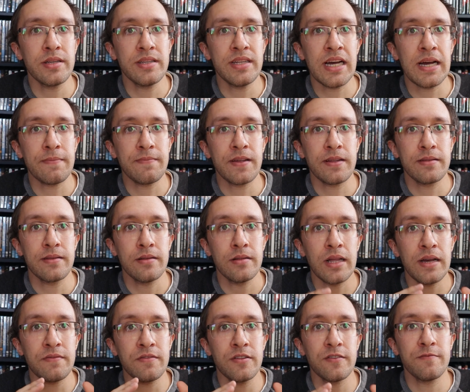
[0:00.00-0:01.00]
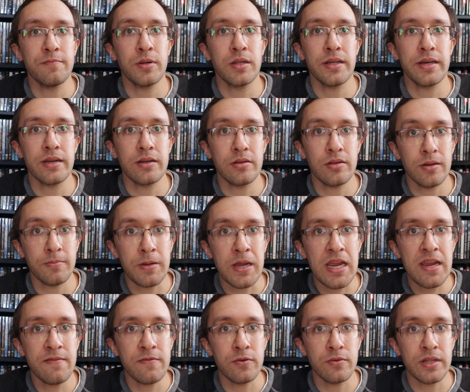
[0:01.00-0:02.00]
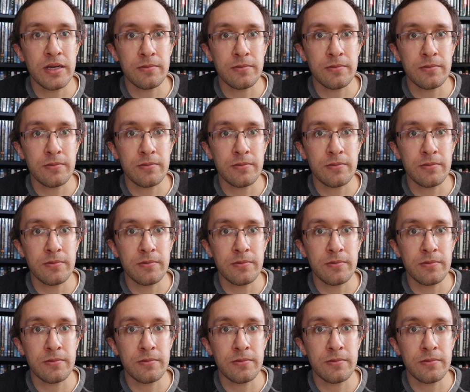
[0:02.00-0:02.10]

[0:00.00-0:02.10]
depth at the level of political upheaval